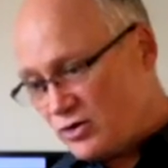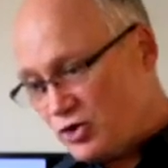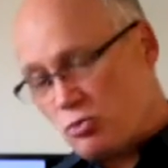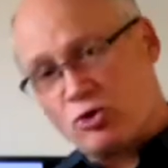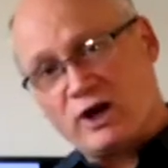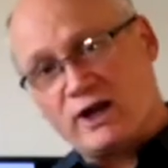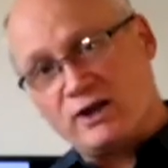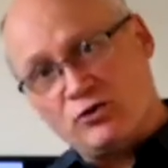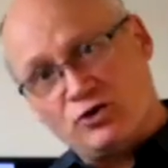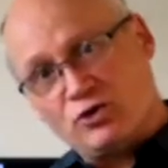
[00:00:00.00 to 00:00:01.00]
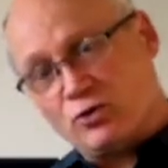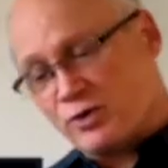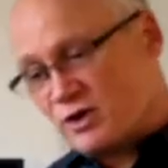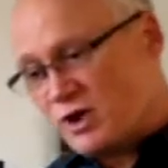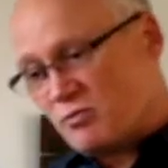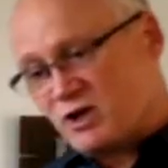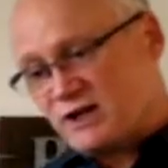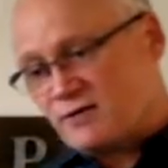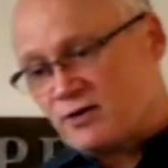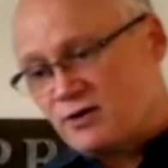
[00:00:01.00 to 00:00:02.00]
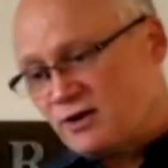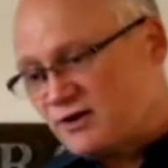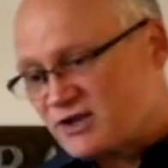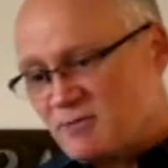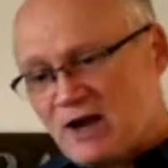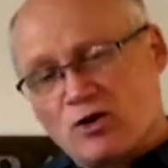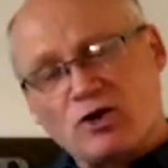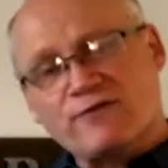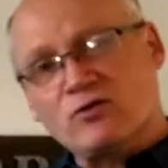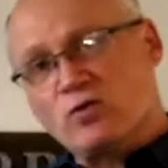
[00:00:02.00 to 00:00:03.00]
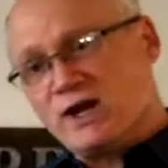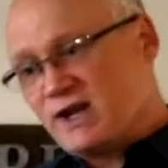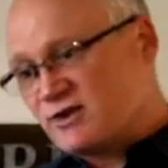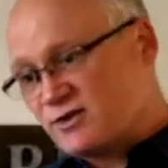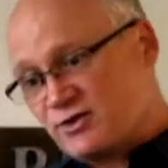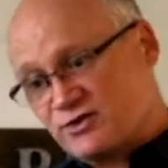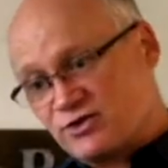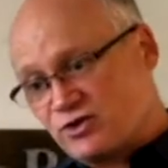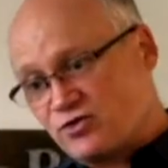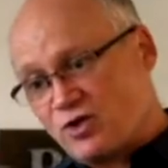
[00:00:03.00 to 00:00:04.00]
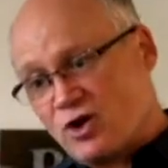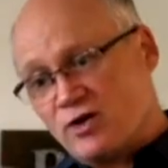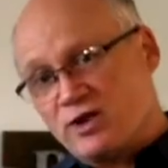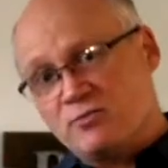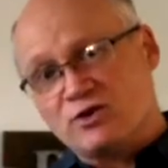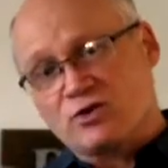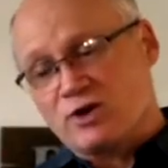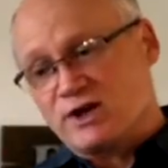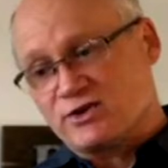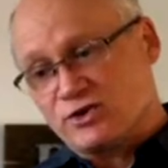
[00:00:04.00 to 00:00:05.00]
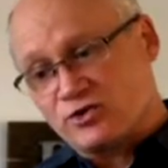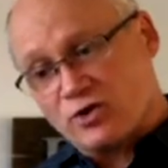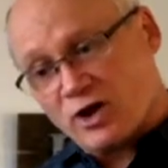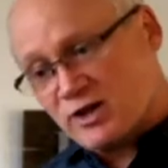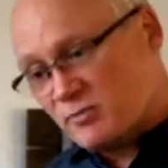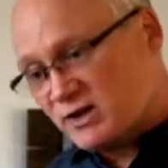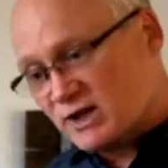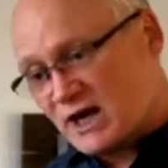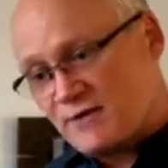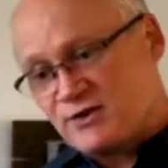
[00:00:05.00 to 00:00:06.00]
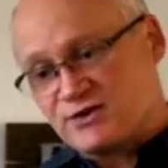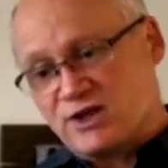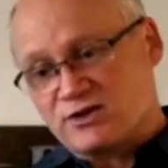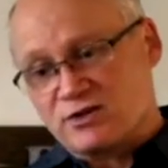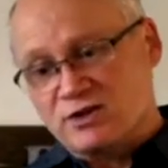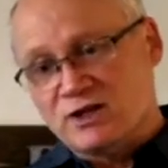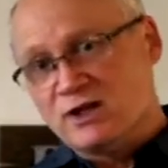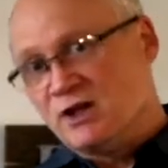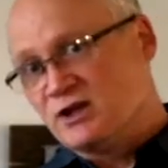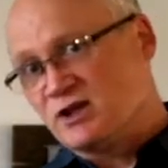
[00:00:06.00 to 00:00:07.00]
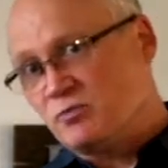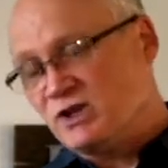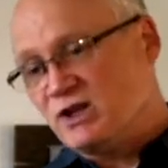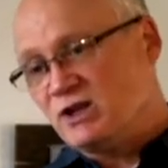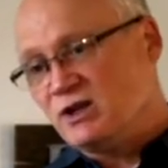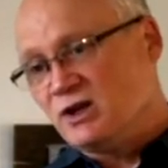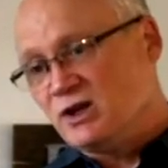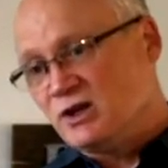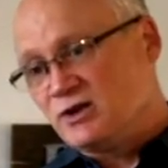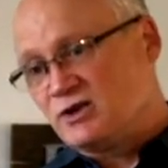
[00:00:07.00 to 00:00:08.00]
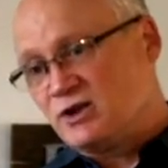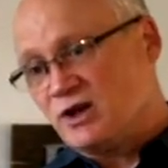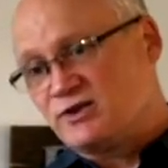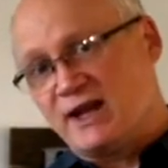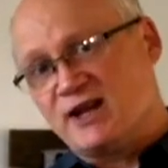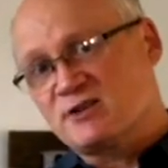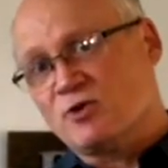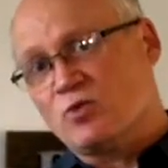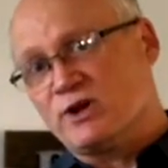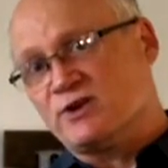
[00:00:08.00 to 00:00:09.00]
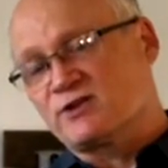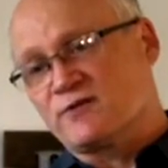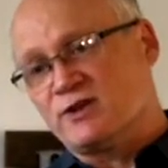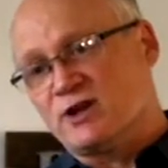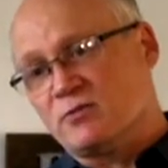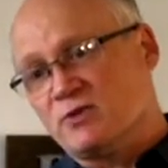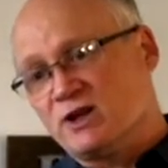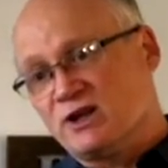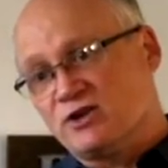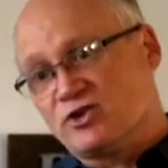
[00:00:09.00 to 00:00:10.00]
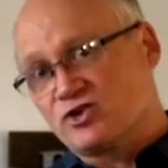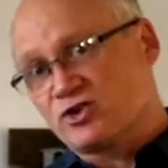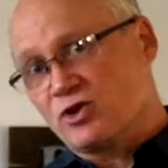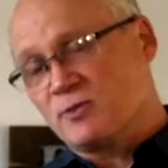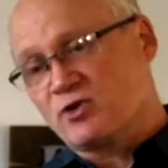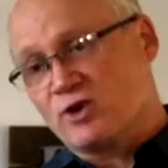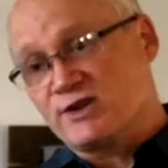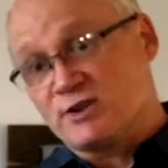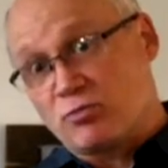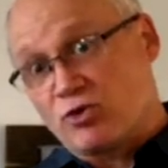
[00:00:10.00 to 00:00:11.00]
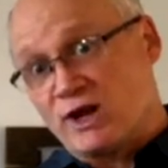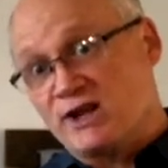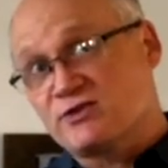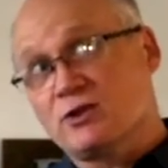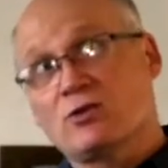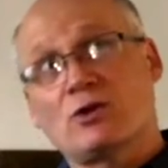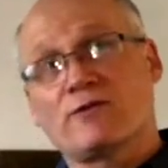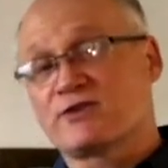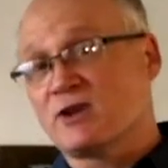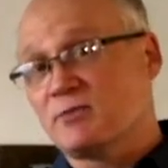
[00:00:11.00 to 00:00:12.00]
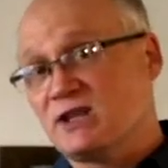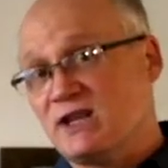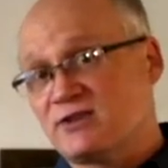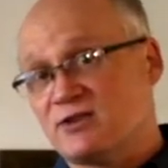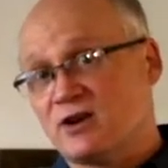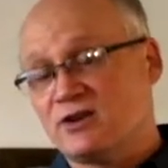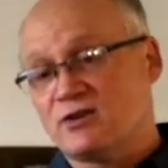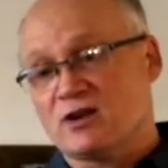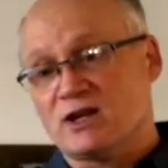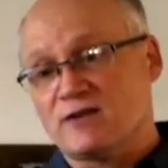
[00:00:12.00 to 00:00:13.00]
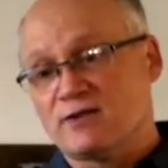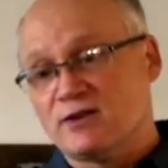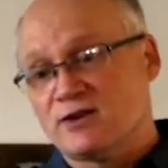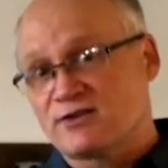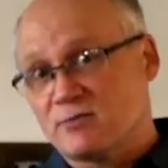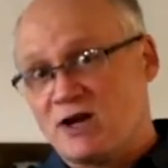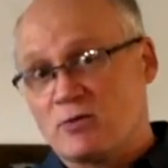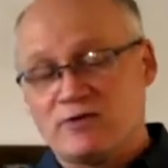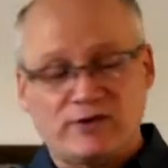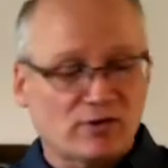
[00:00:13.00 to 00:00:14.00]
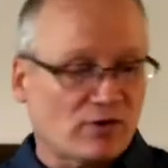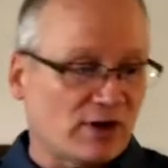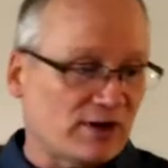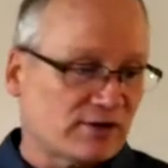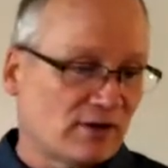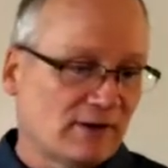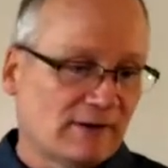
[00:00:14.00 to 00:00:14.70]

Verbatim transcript: you pray and you do with an unbeliever, Somehow look for ways to, to draw them to Christ, to draw them into conversation, to be a tangible witness for them, to show them Christ, to praise the Lord for something He's done in your life, to somehow reveal Christ.